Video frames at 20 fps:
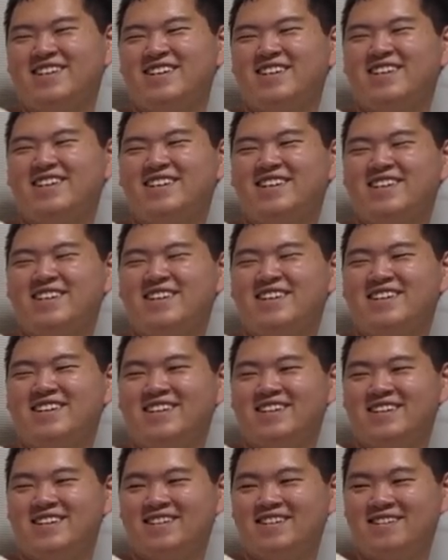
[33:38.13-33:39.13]

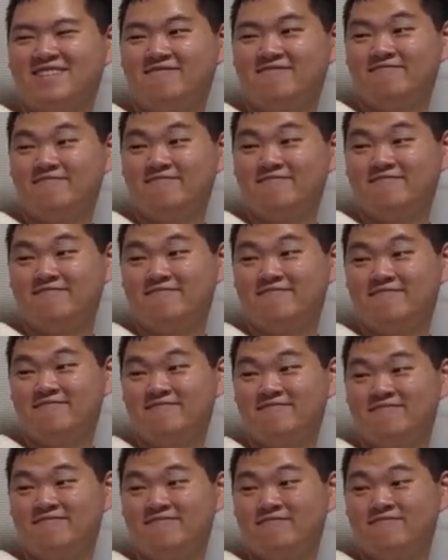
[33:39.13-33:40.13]

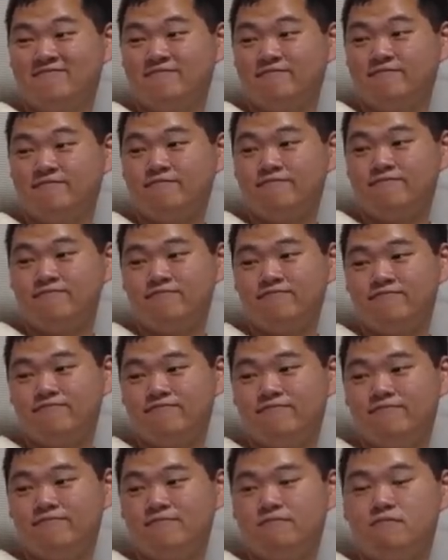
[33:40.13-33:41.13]

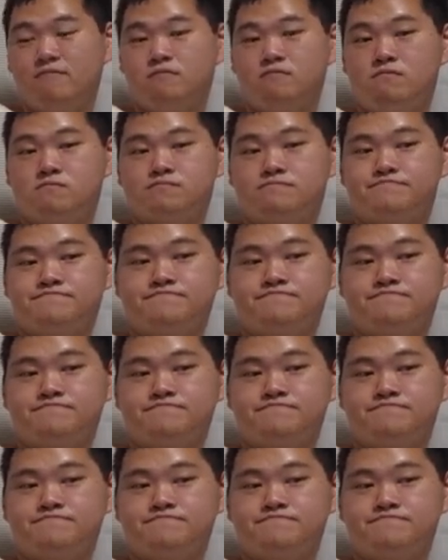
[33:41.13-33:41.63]
No words are spoken by the person on screen.